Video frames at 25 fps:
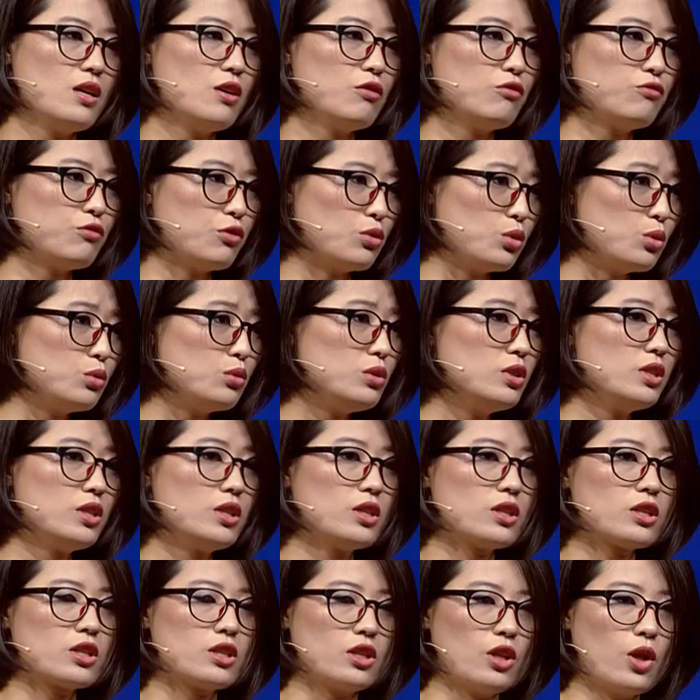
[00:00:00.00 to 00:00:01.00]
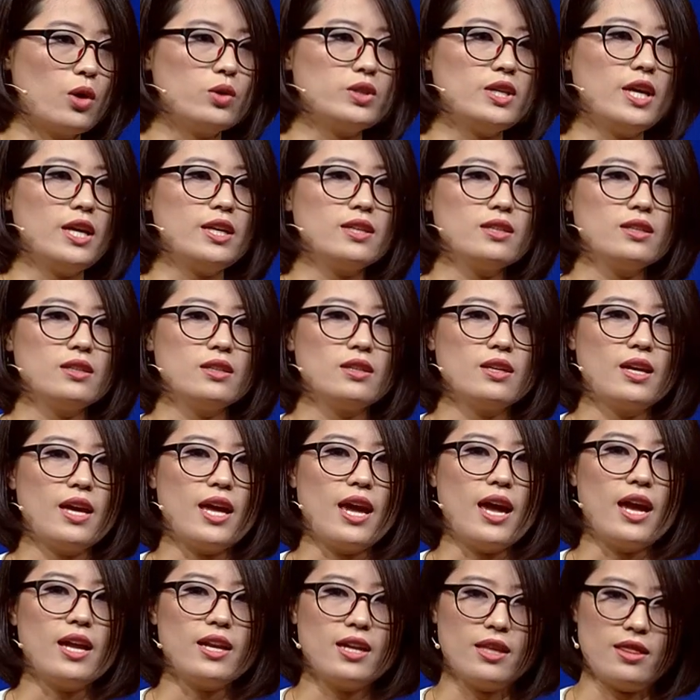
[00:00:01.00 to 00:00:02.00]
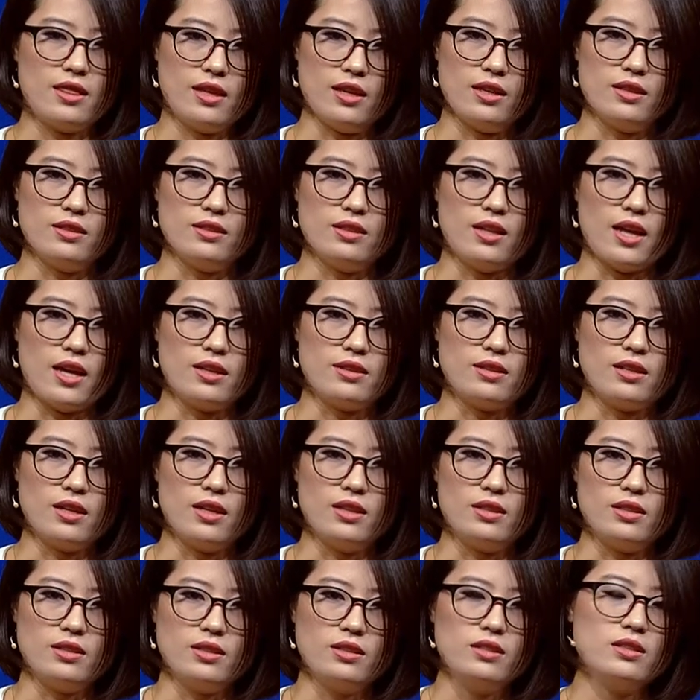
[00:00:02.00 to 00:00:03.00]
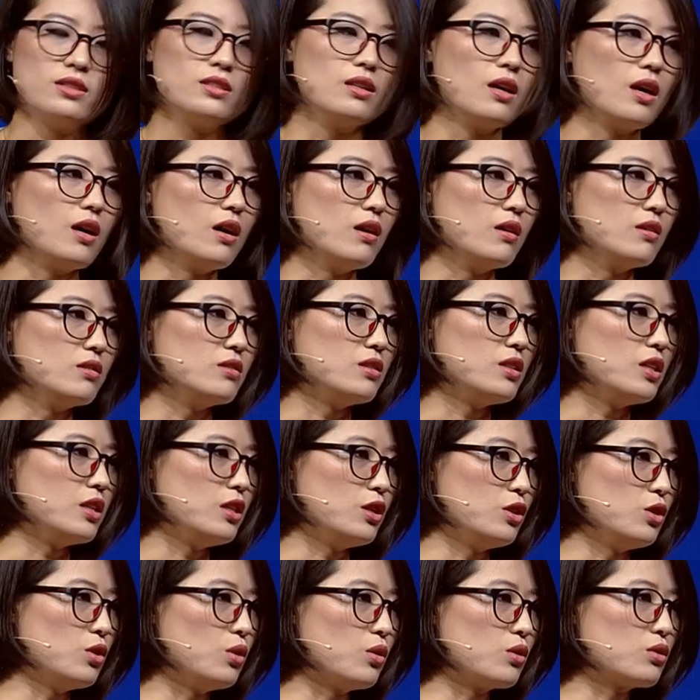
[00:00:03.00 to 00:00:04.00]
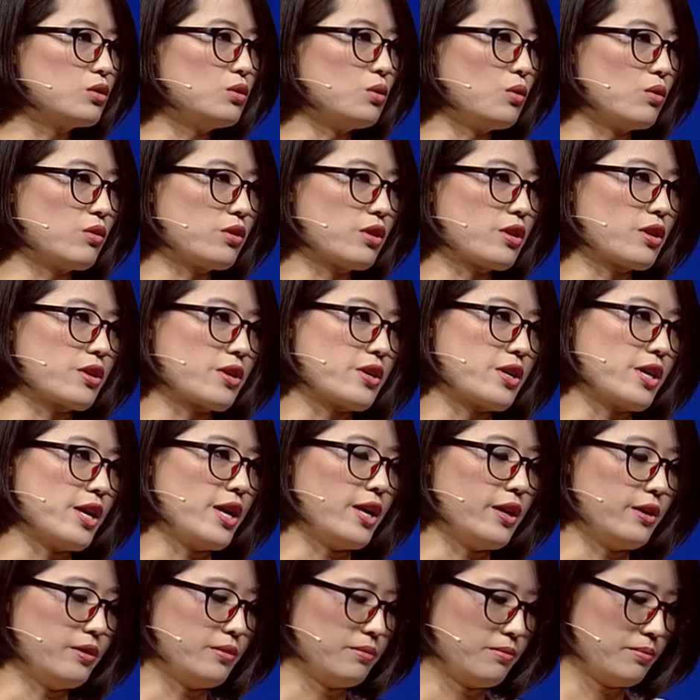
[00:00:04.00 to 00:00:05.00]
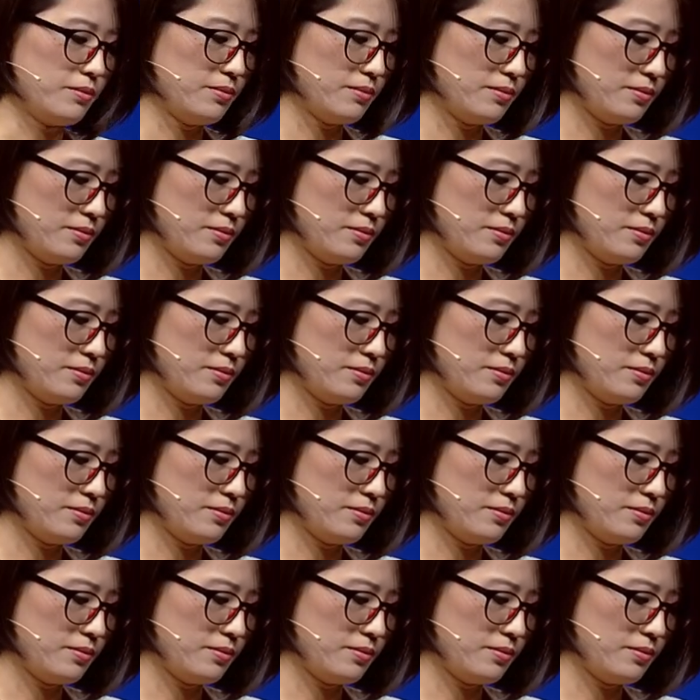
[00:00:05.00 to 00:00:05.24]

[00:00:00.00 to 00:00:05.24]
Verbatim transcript: food, clothing, anything that they uh, didn't look North Korean.